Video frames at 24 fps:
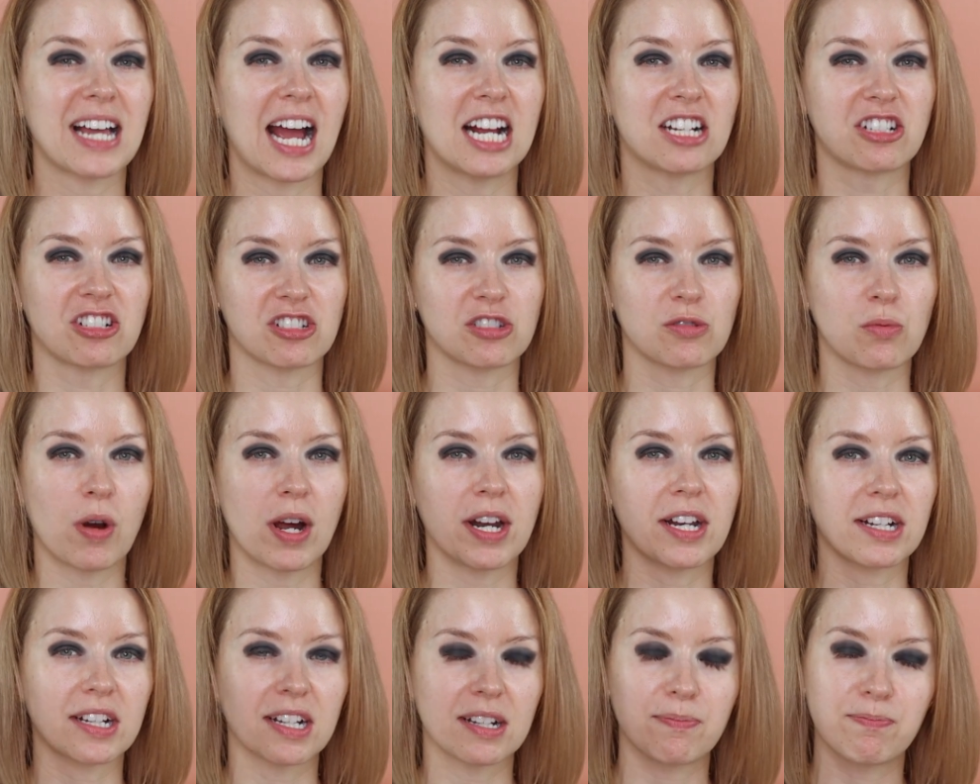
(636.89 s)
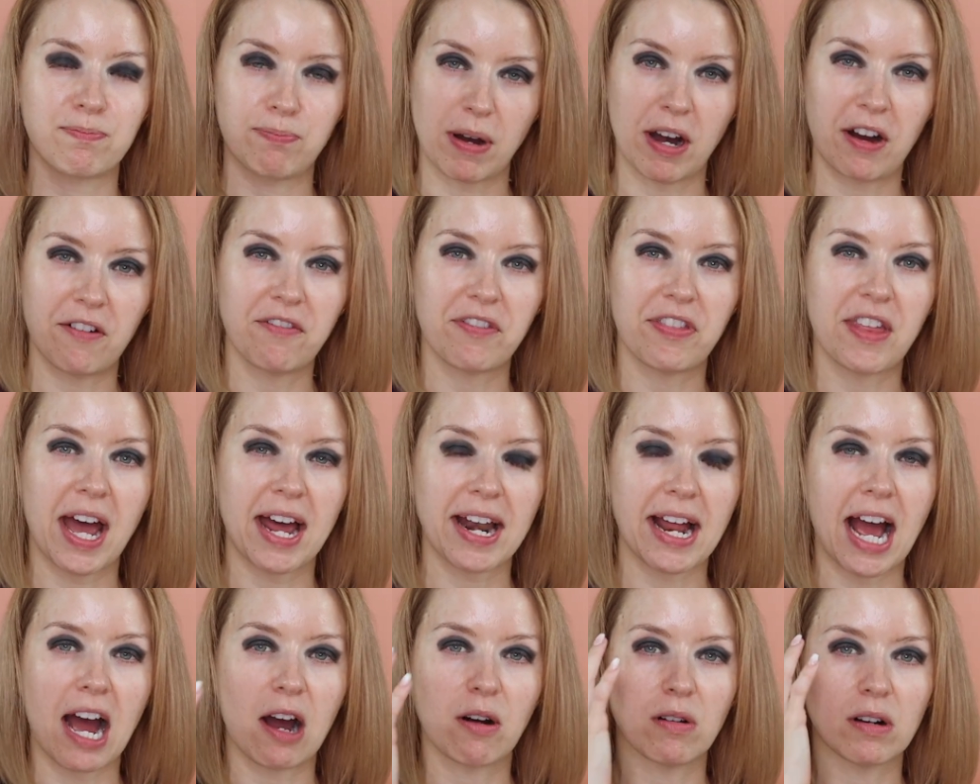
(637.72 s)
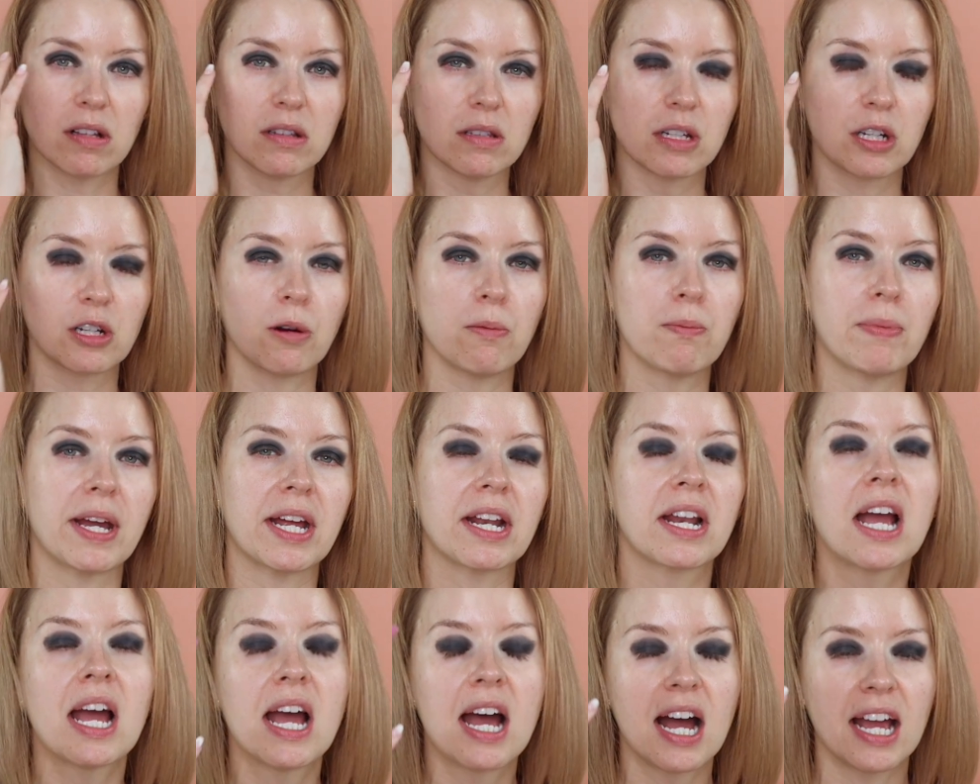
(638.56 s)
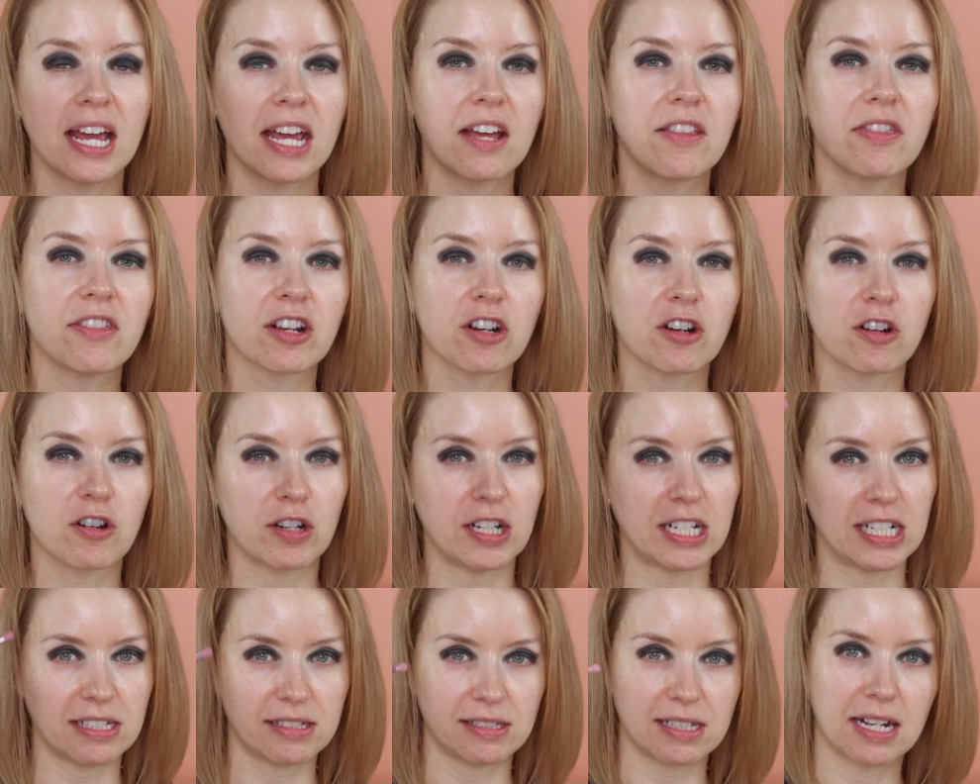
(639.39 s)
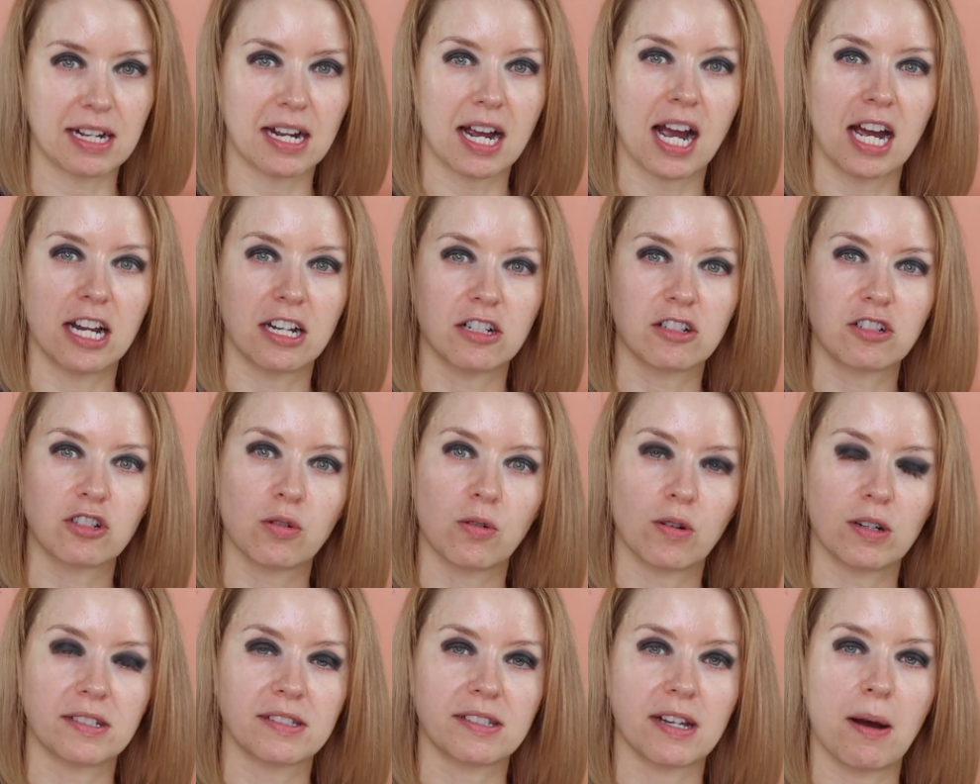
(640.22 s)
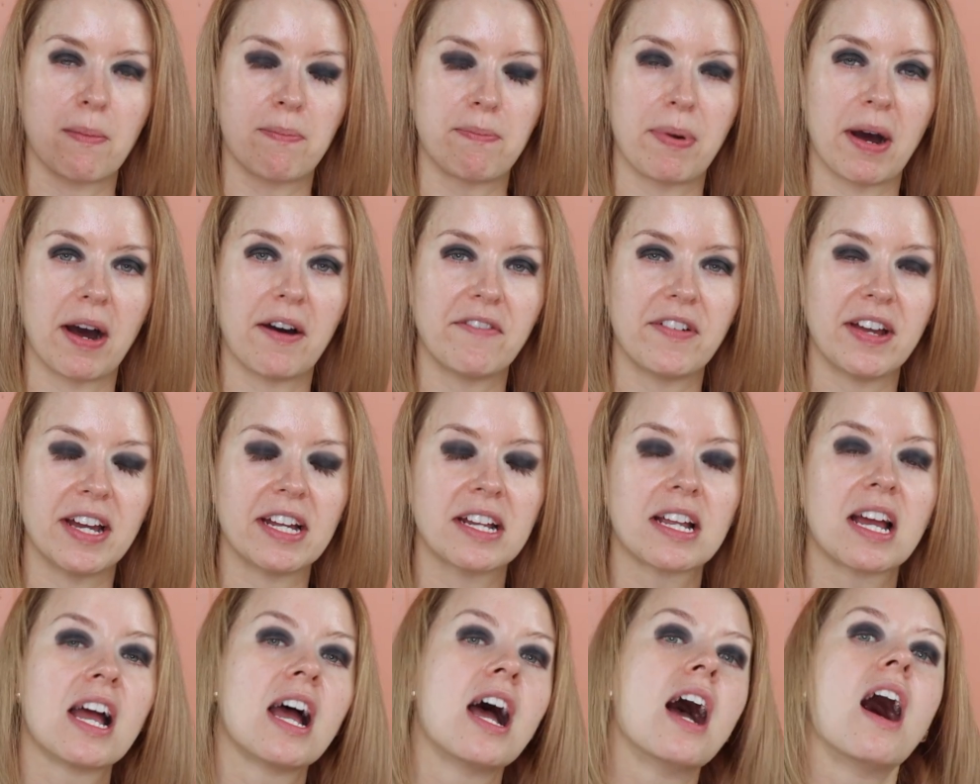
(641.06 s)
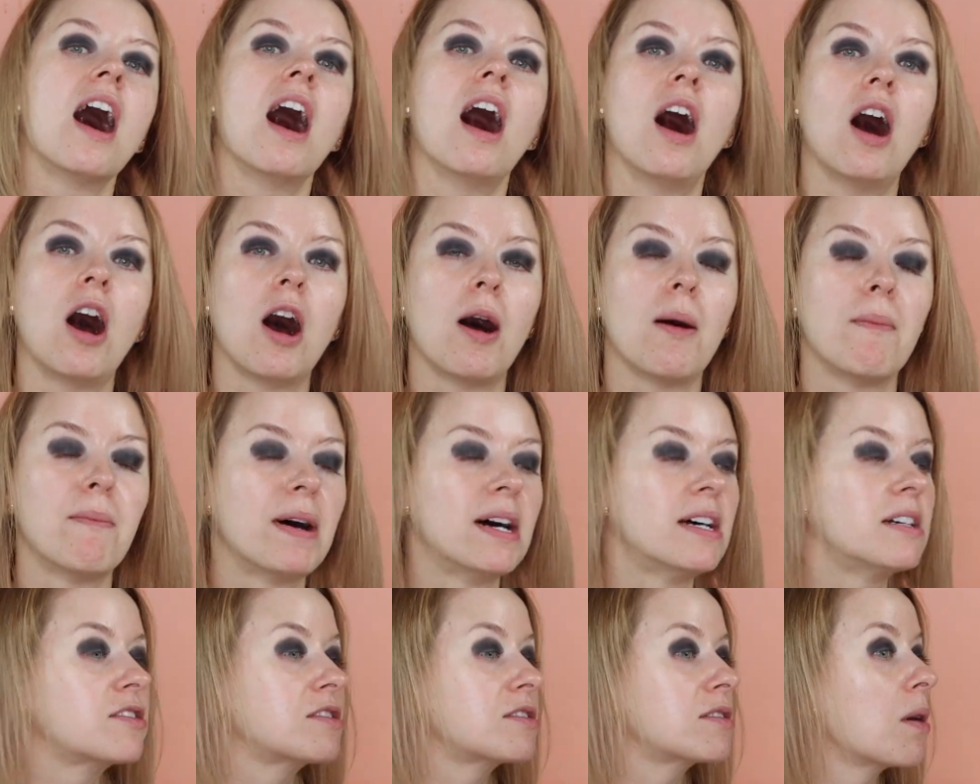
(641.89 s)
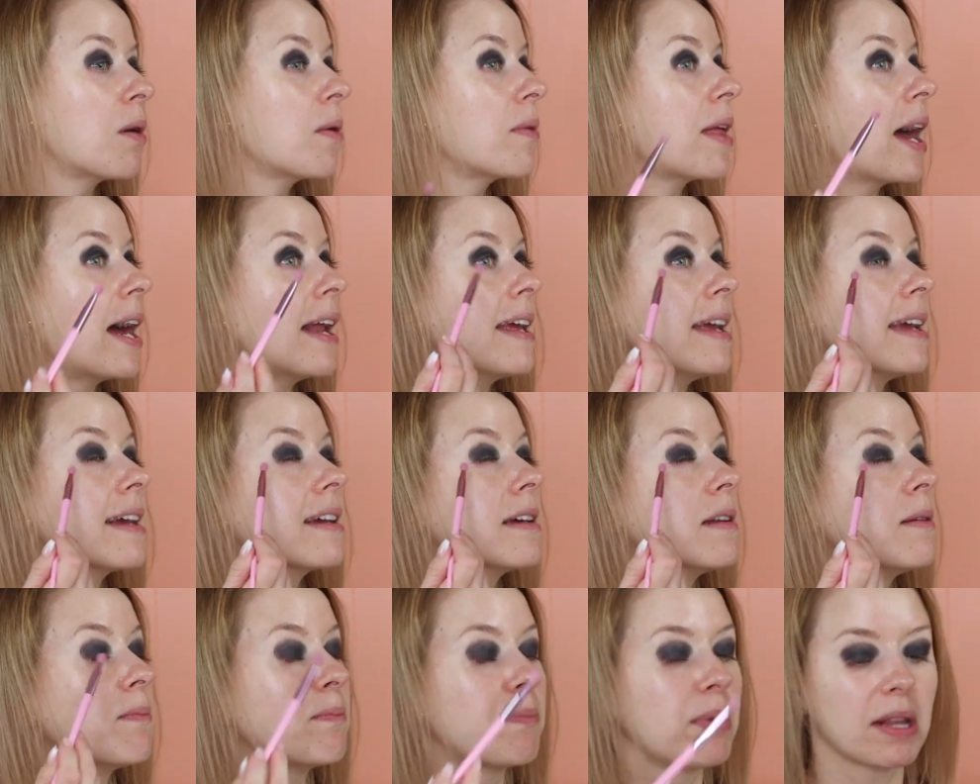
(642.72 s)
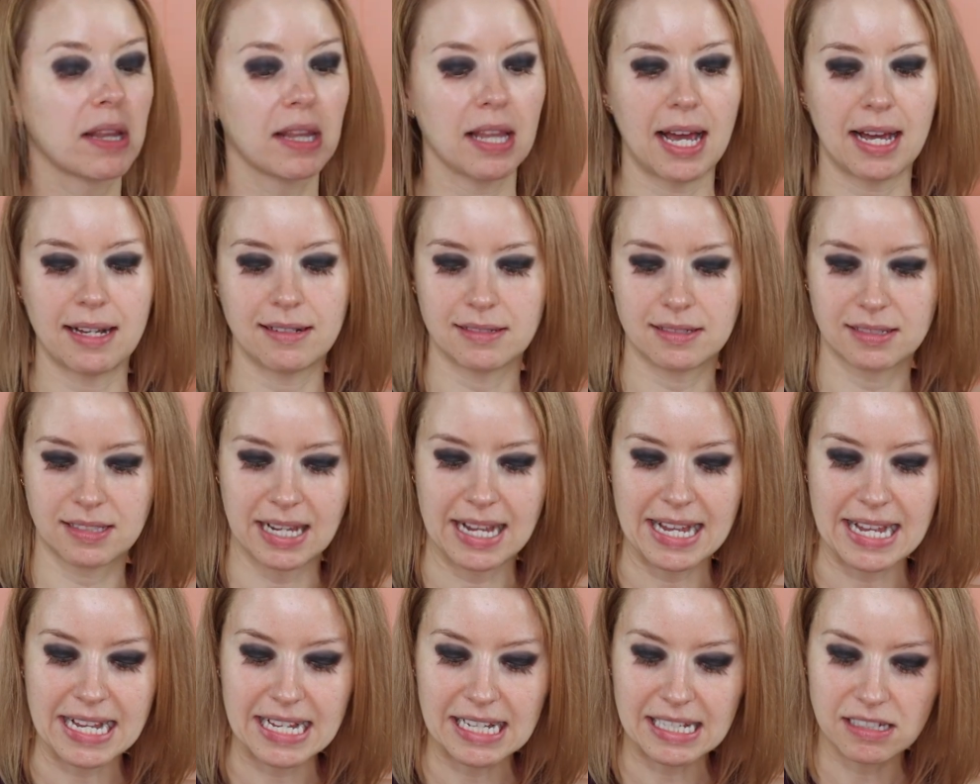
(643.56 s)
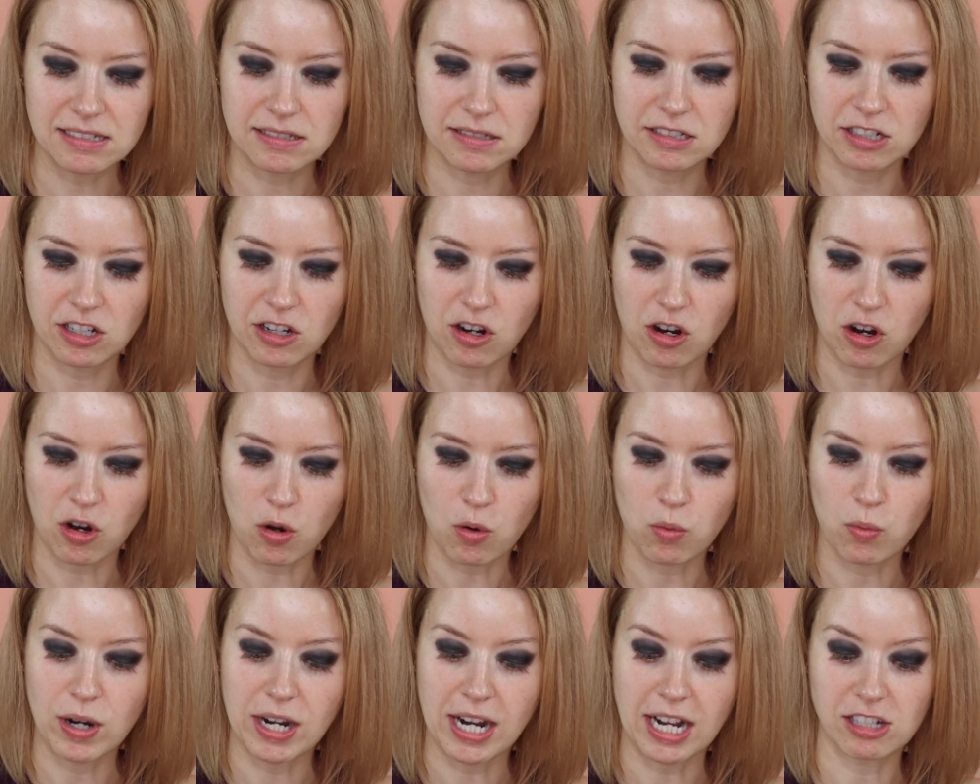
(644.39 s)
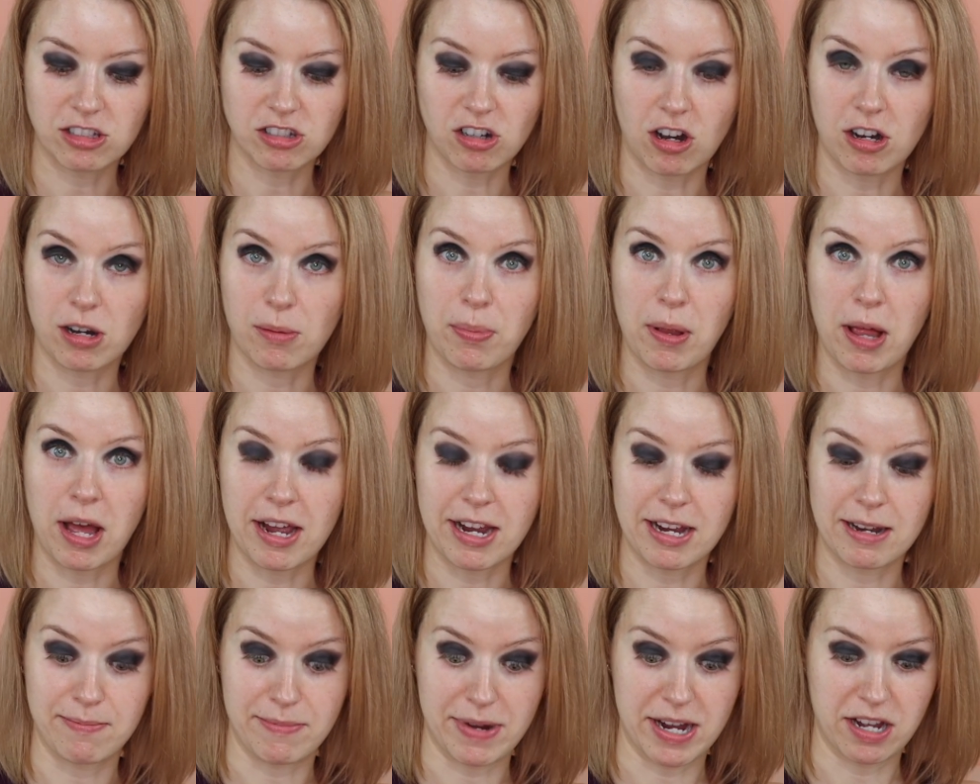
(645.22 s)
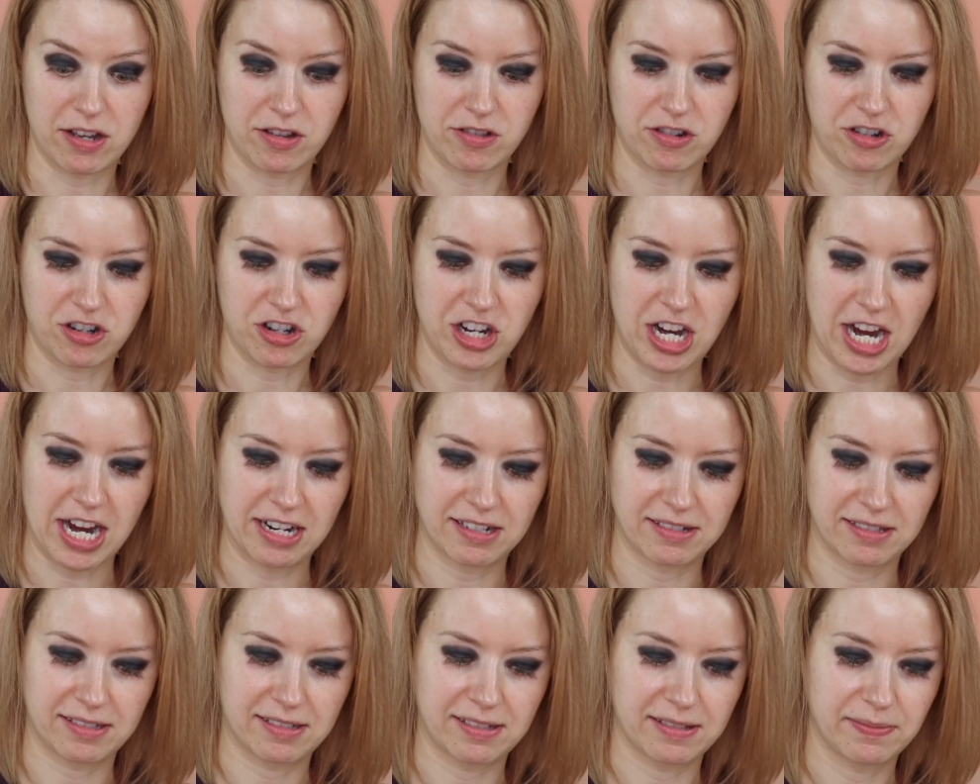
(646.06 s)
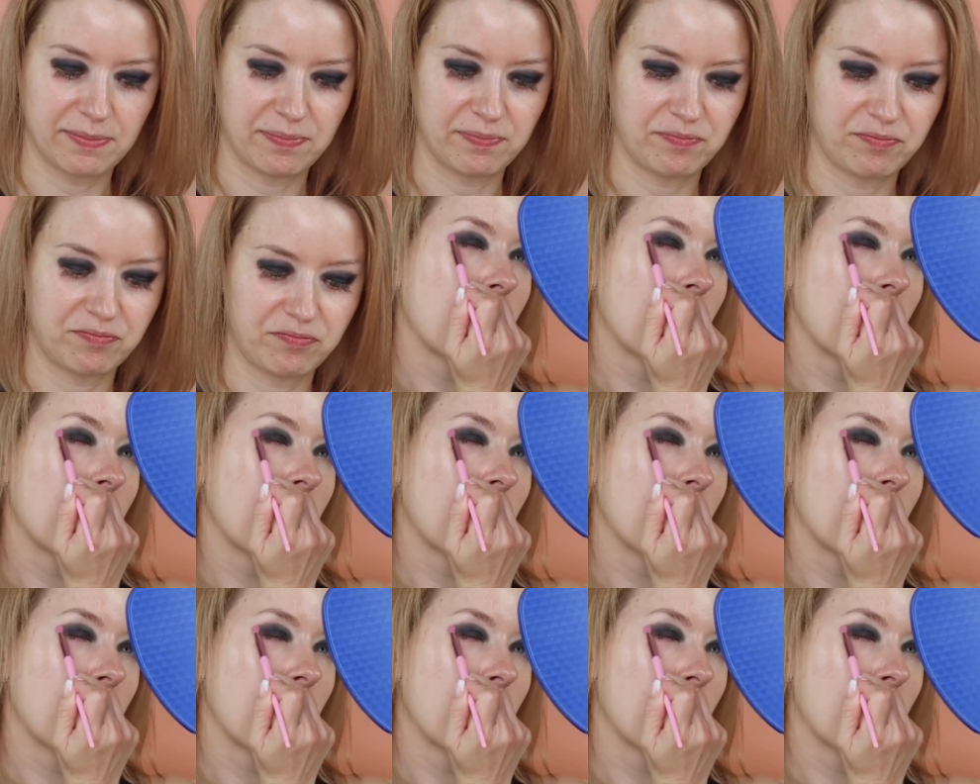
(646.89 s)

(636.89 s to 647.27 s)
I just wanna buff that out a little bit in the crease and kind of towards above it um, so that it can blend easier when I start applying my other shades.